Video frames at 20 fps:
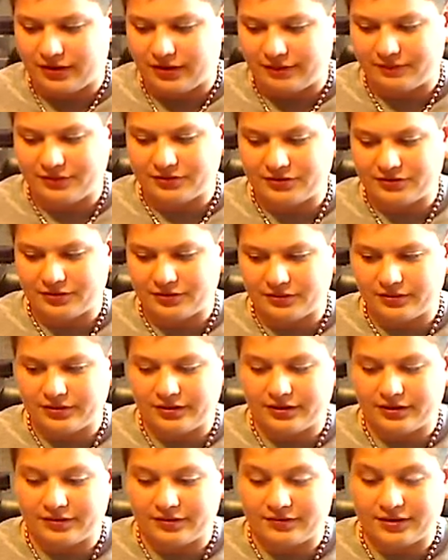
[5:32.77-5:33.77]
not sure what
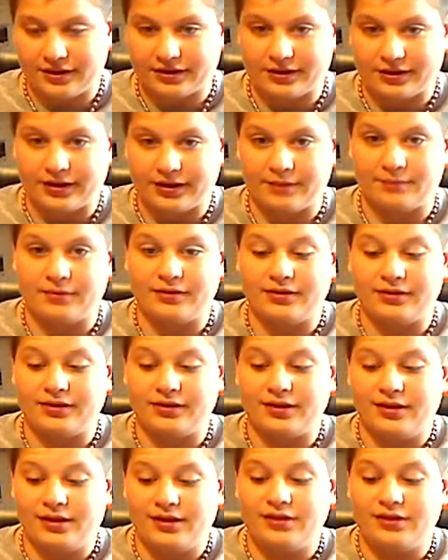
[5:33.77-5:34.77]
the exact name, but
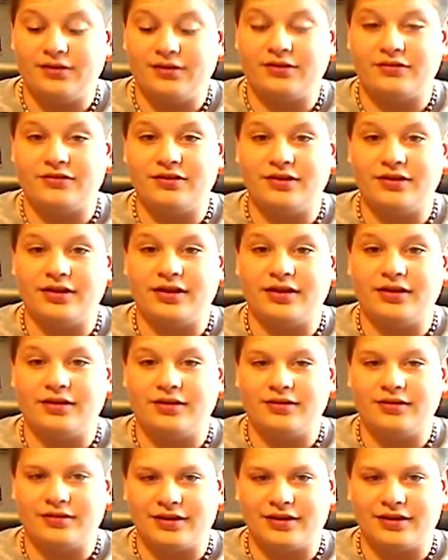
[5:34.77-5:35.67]
you can see it